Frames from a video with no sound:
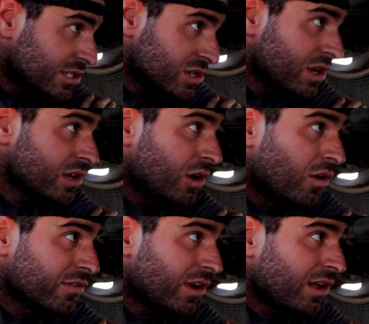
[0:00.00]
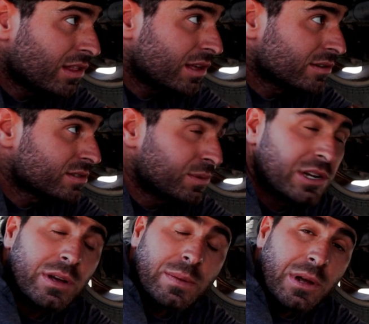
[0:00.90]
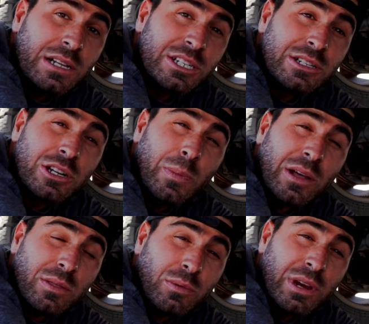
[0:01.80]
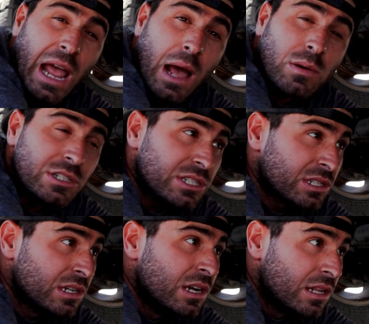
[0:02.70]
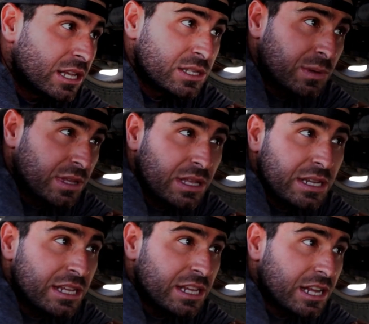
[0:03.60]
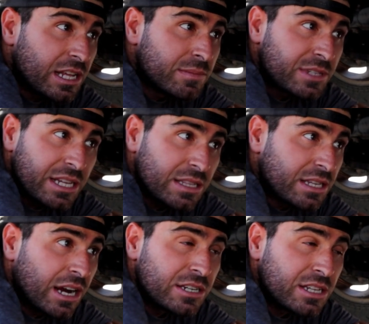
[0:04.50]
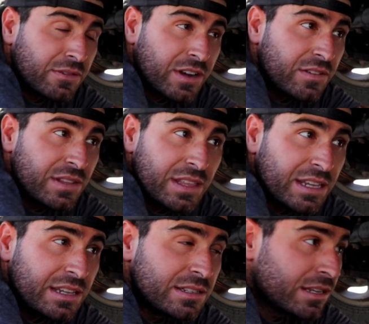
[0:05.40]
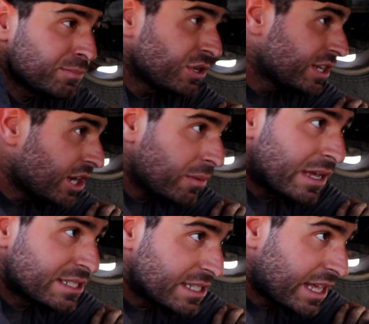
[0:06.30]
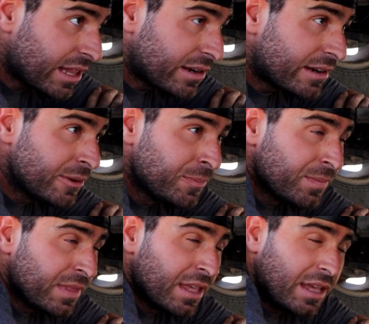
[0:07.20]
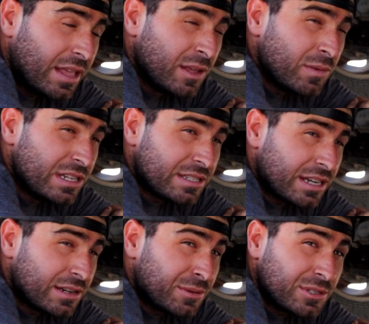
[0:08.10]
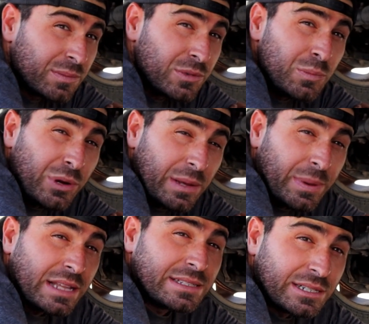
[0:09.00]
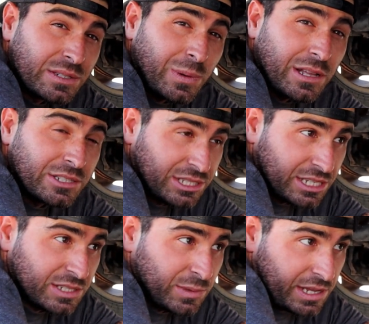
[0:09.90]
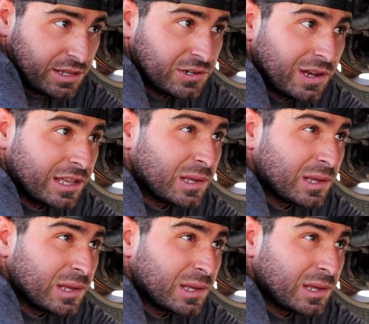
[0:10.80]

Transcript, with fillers: and strong. Overall, it was a pretty quick project, took about three hours. That's with cleaning it up, taking the tires off and everything, putting it all back together. And then we decided to throw some new brake pads in as well just because we had the truck